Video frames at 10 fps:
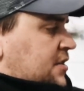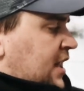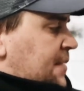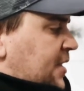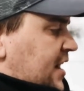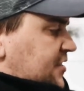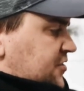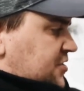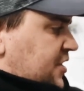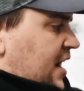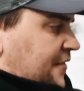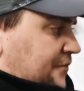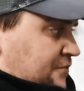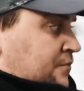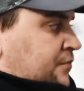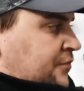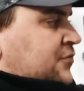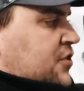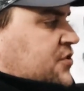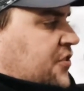Clay bar I've
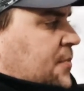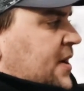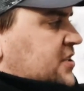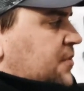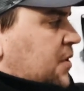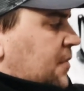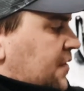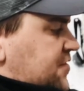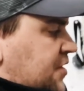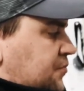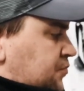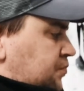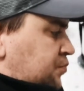used for the past couple of months and